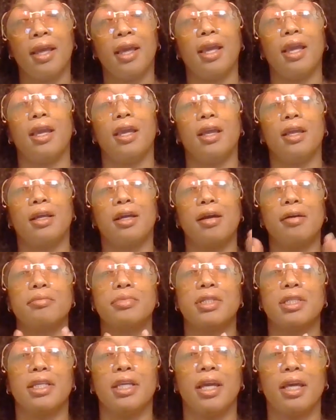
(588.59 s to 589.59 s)
and come
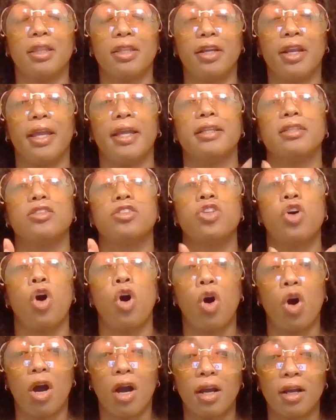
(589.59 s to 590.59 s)
together and
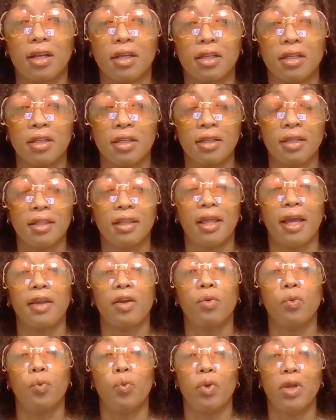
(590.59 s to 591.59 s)
talk like
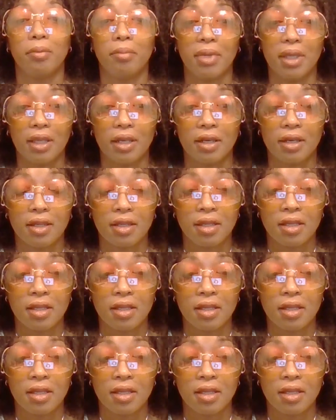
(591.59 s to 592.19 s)
women